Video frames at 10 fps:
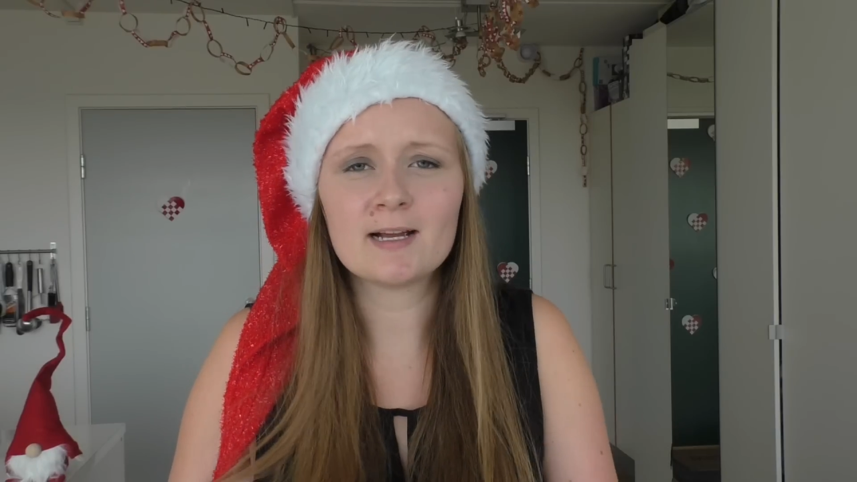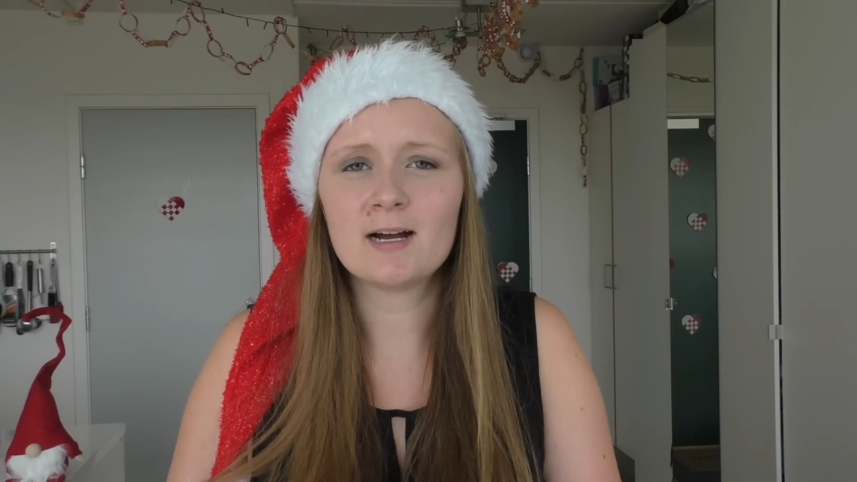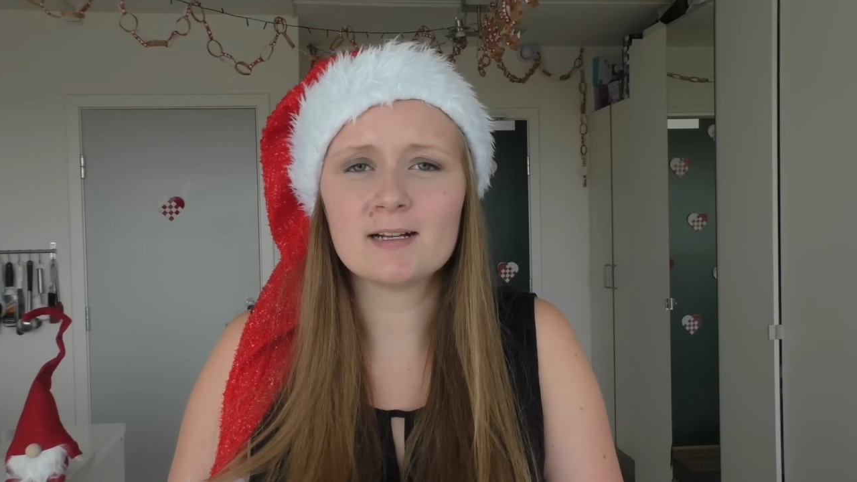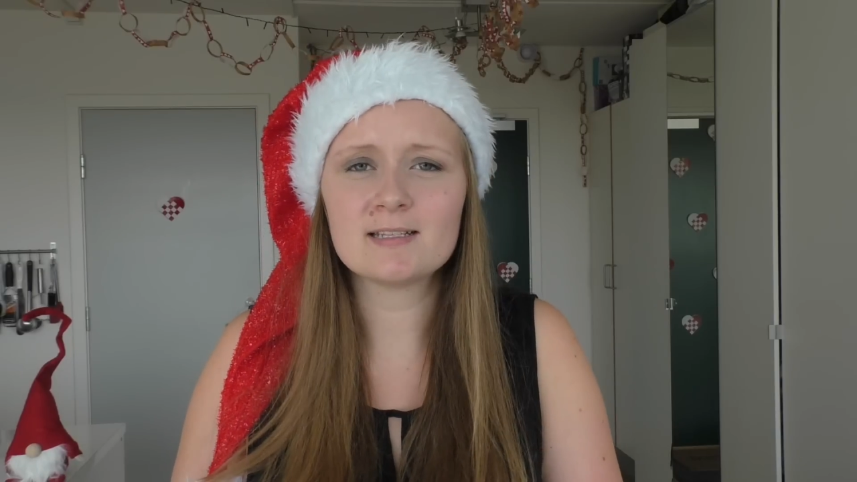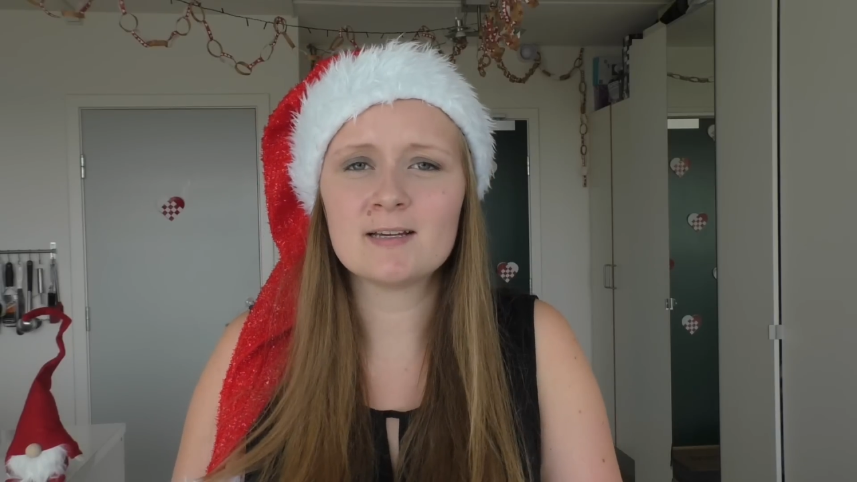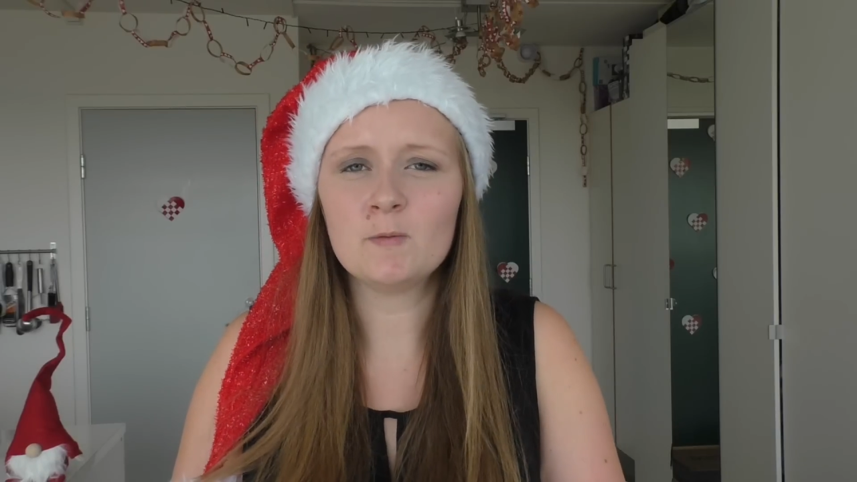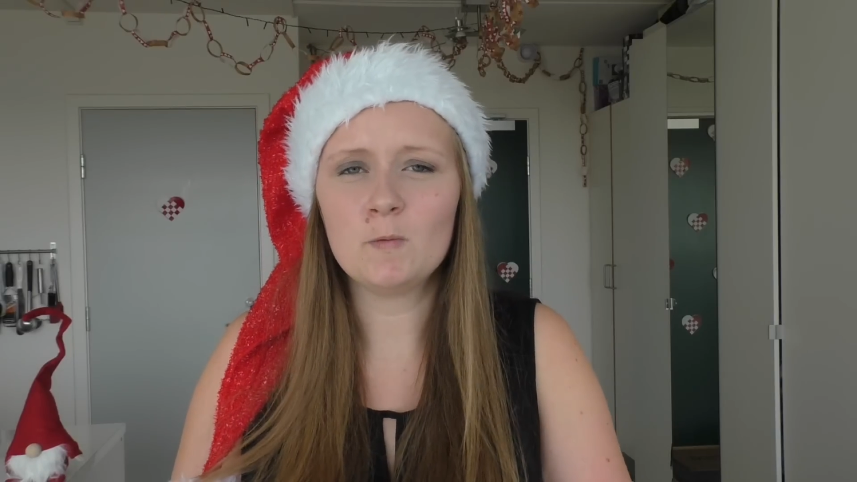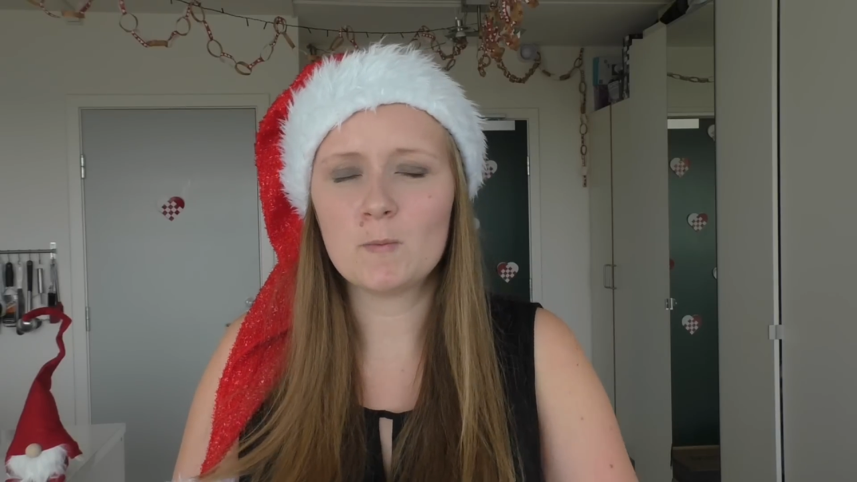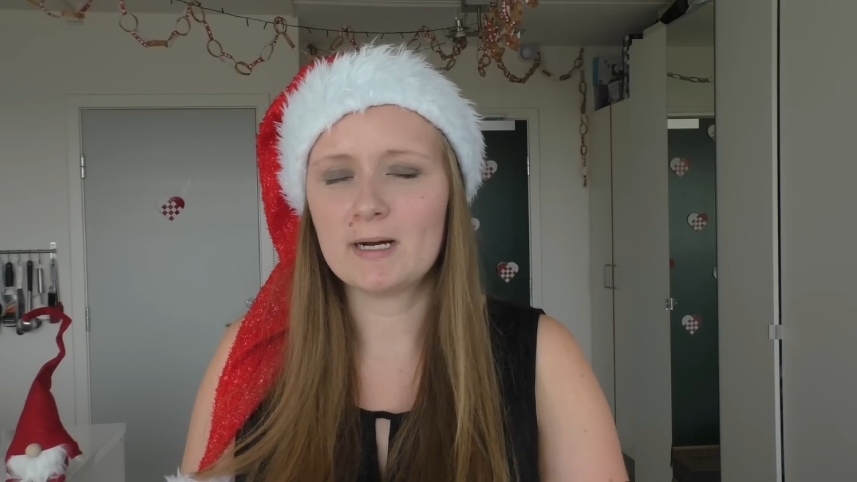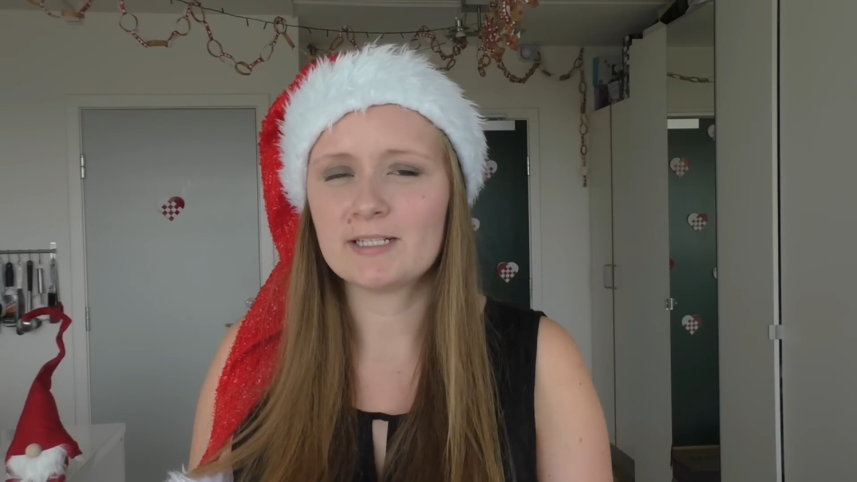cotta with
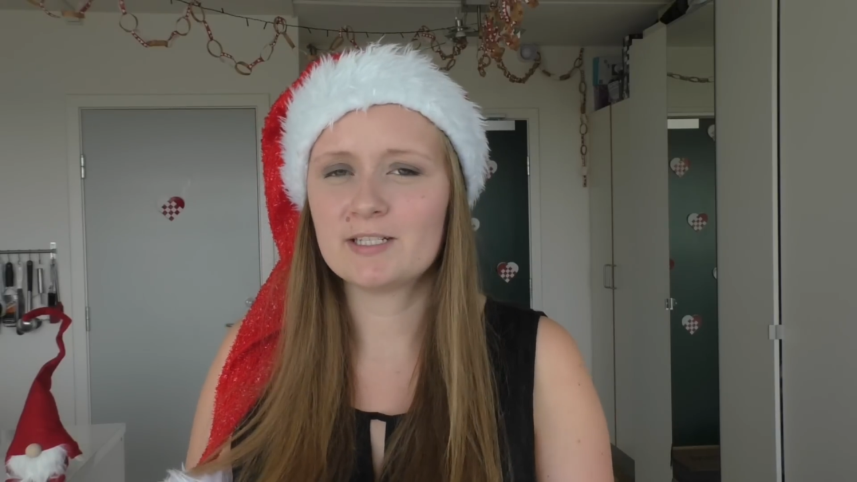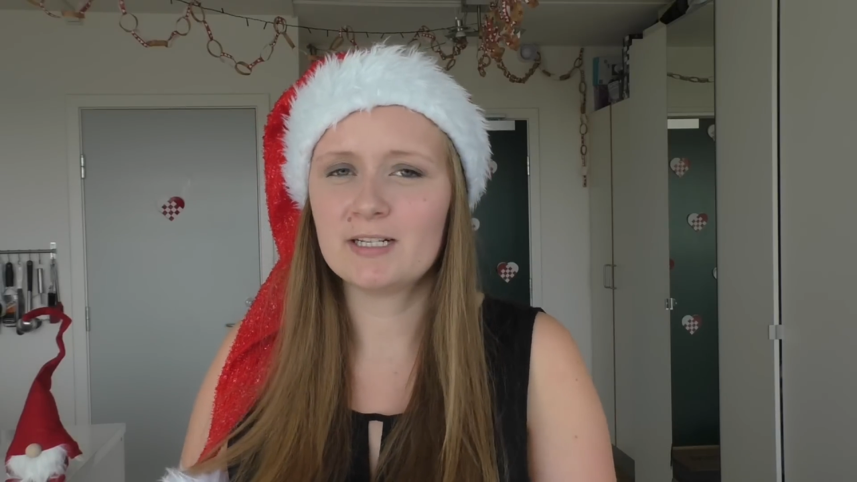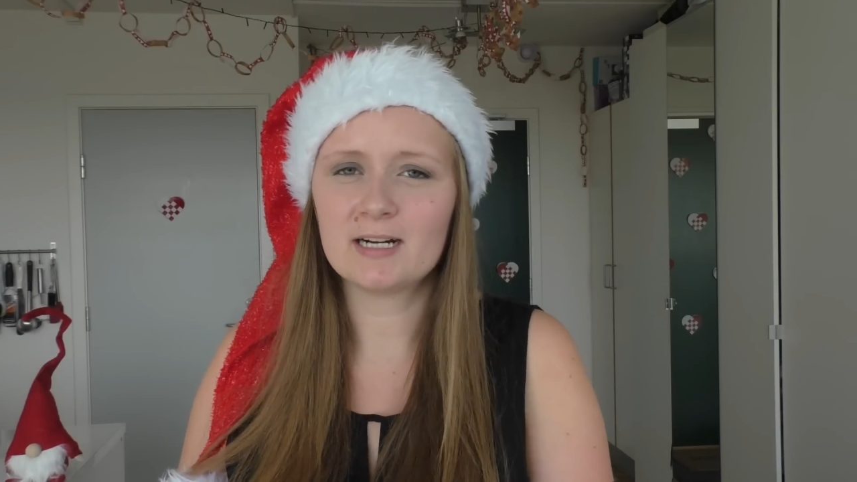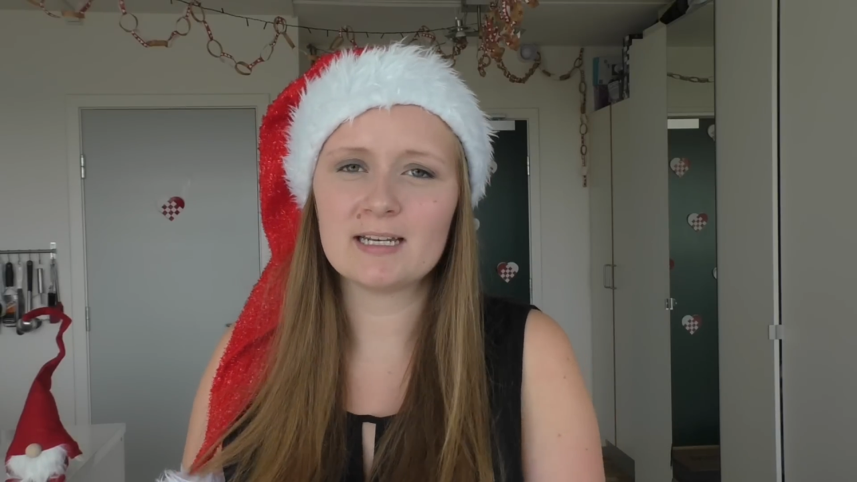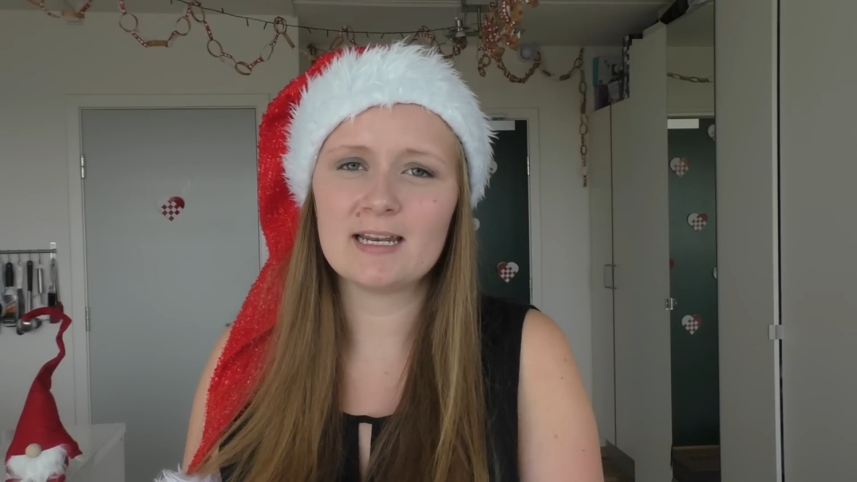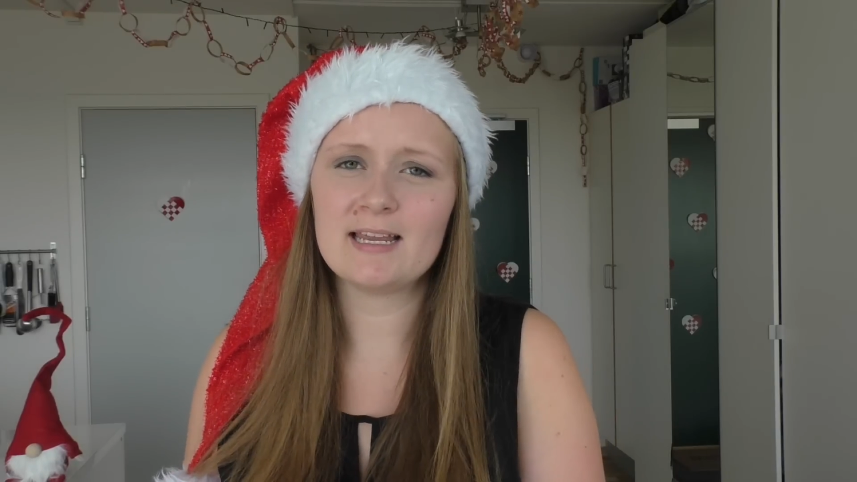white chocolate.